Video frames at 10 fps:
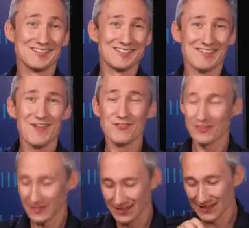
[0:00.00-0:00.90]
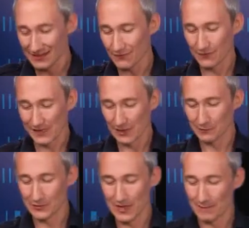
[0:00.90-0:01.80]
can definitely help
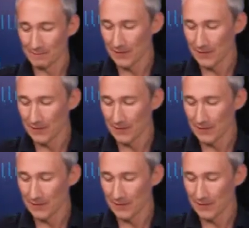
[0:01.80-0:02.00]
with that.